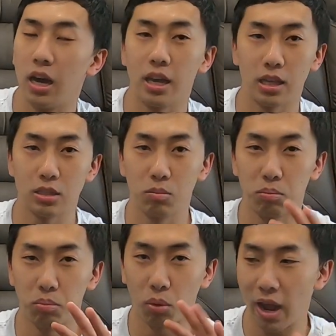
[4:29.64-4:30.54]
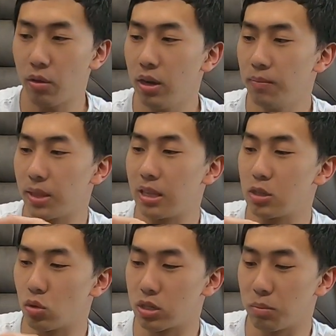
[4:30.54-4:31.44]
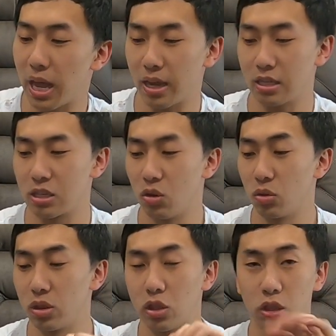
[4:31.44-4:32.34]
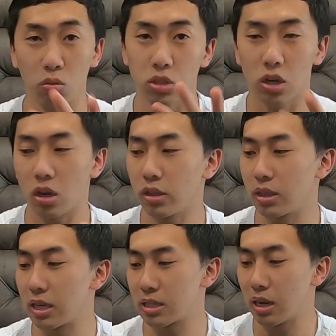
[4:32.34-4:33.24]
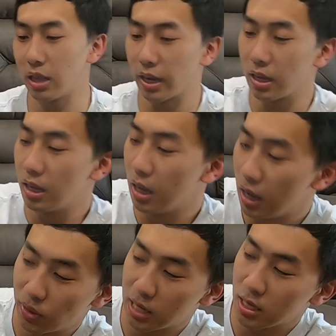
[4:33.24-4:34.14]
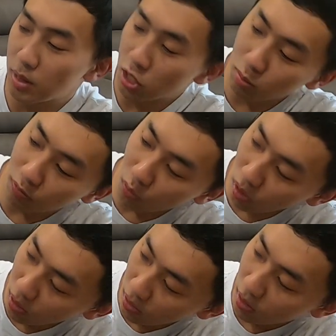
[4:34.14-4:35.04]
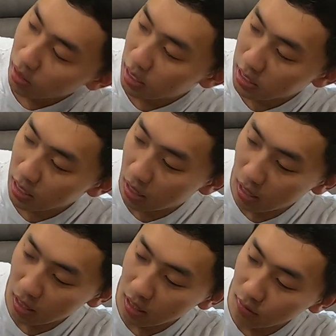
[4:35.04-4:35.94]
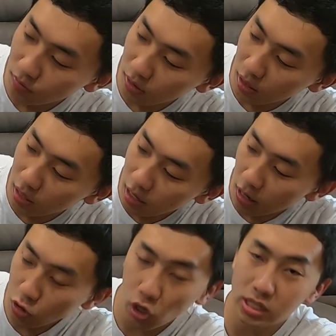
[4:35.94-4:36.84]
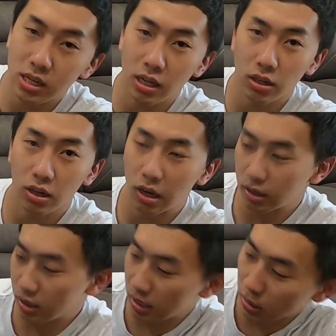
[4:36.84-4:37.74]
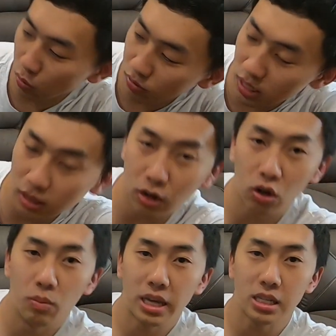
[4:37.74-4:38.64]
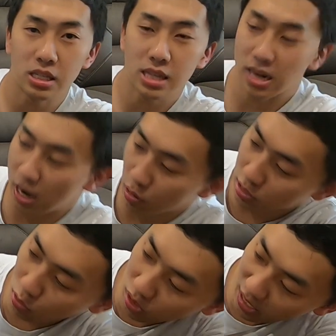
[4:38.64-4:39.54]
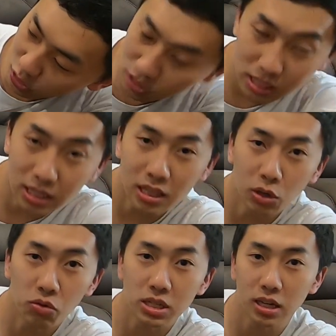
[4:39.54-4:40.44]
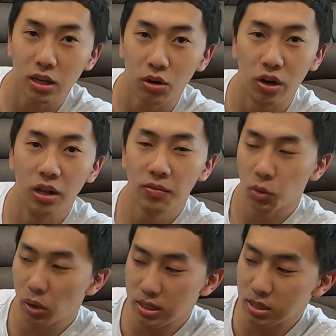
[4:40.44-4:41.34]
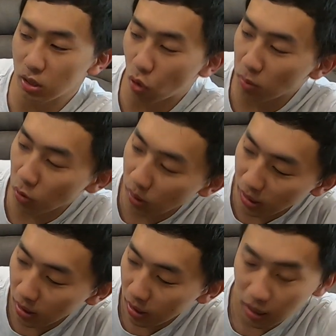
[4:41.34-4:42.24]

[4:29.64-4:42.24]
It's brown and this one is black. So those are all the things that I like. As I mentioned before, this the contrast color on the Louis Vuitton logo makes it stand out. So you can actually see the Louis Vuitton logo. Whereas the normal one,